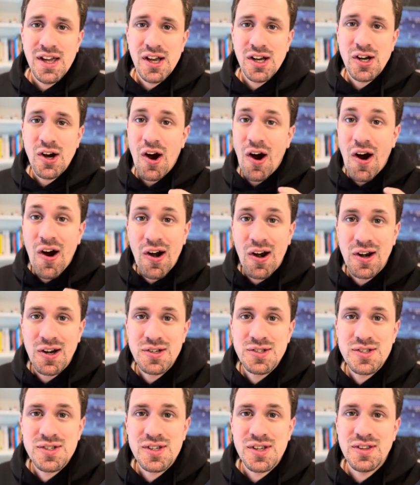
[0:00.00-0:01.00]

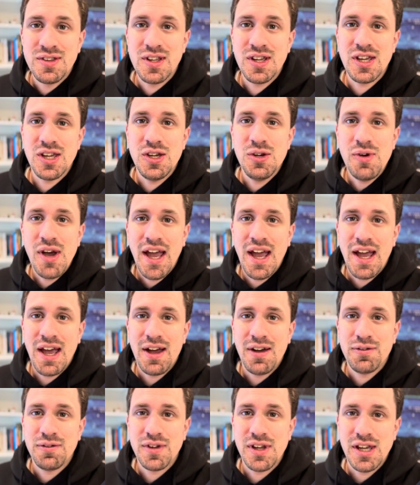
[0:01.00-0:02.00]
cards that you
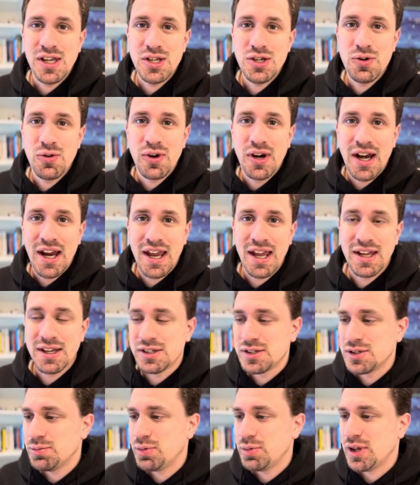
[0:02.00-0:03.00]
have in your
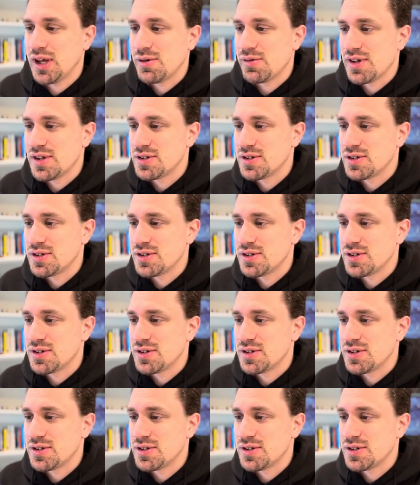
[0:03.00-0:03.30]
hand to play with.